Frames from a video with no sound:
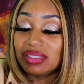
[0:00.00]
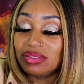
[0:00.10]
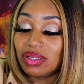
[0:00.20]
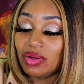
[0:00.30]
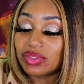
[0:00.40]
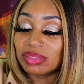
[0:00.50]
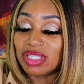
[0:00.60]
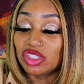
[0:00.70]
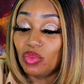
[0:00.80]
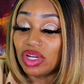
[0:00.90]
you know,
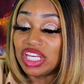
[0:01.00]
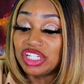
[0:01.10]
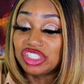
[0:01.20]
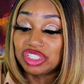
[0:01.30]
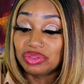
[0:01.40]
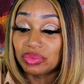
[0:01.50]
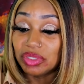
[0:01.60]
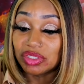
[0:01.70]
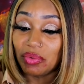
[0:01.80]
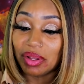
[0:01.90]
sometimes you want to hear the juice.
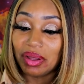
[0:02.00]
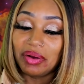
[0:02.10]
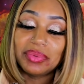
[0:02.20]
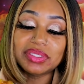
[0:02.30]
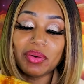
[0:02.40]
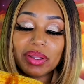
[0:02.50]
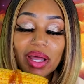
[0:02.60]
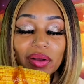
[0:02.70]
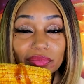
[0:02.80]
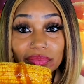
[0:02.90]
What's going on? What's going
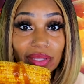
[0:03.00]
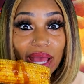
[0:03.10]
on?